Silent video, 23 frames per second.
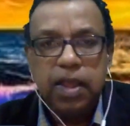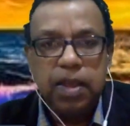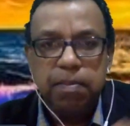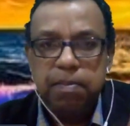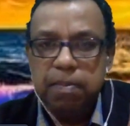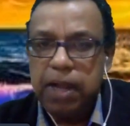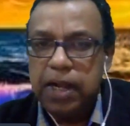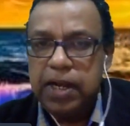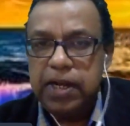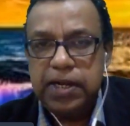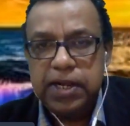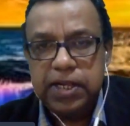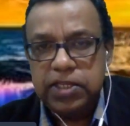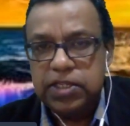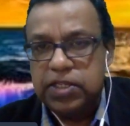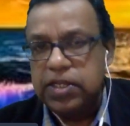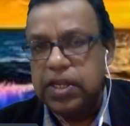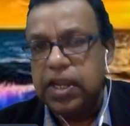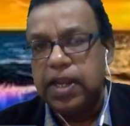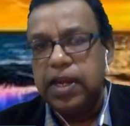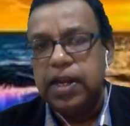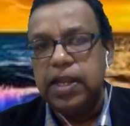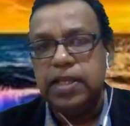
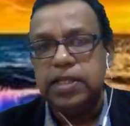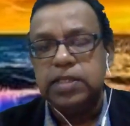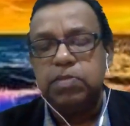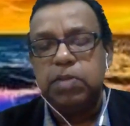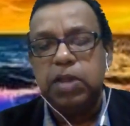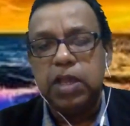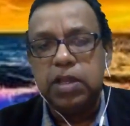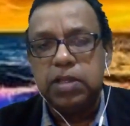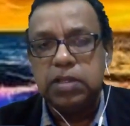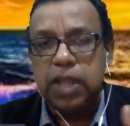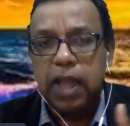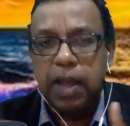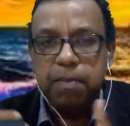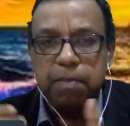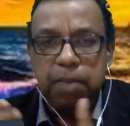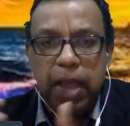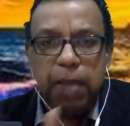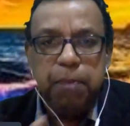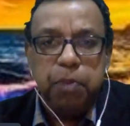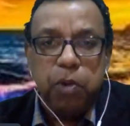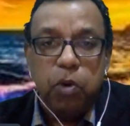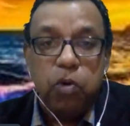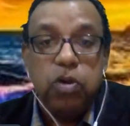meditation techniques because uh,
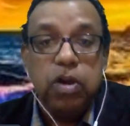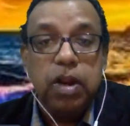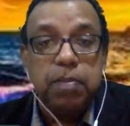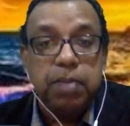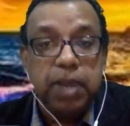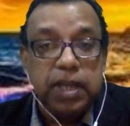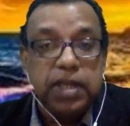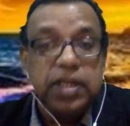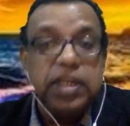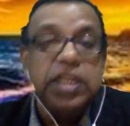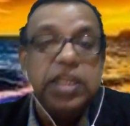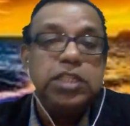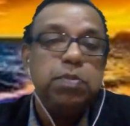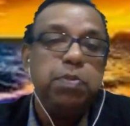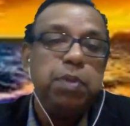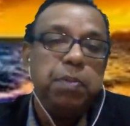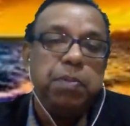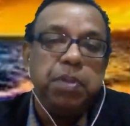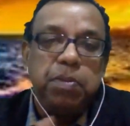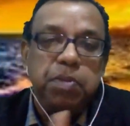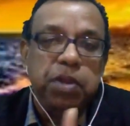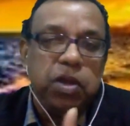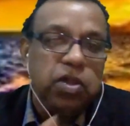my program i teach
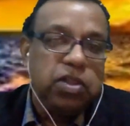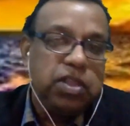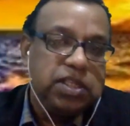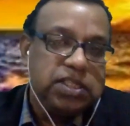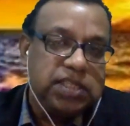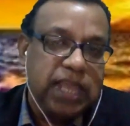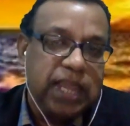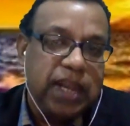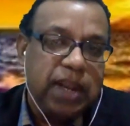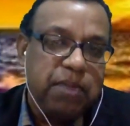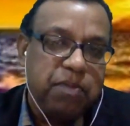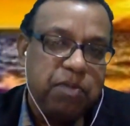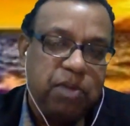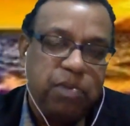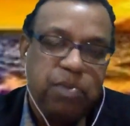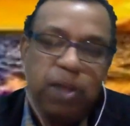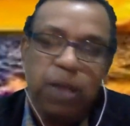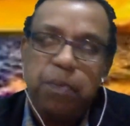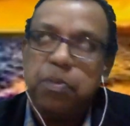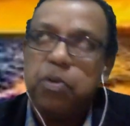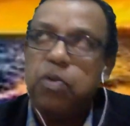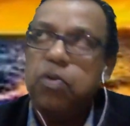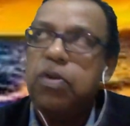people because they sign up on
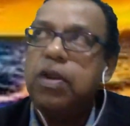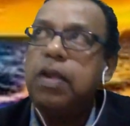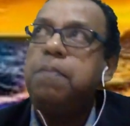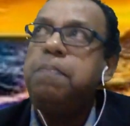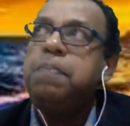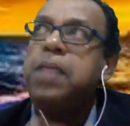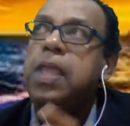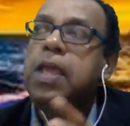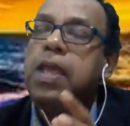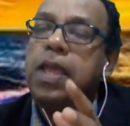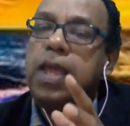my program